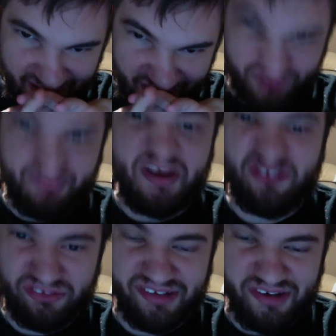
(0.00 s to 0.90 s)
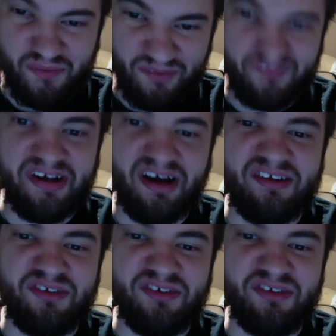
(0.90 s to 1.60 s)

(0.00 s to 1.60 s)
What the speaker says: especially when we got his